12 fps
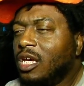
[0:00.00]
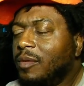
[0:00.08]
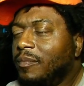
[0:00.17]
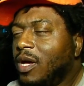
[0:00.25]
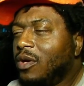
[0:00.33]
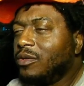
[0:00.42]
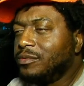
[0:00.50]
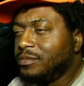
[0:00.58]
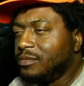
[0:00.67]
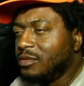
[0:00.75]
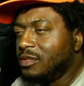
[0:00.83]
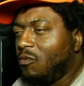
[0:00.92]
about
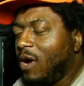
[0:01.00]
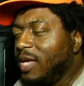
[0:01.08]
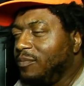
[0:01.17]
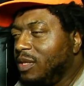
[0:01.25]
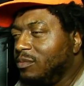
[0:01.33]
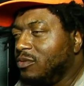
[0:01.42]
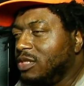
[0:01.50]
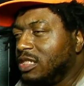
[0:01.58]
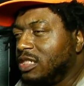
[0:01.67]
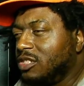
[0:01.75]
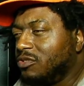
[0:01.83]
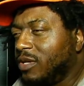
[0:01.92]
white people is
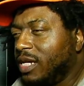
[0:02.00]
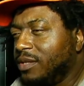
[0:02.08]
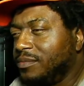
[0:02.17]
this, right?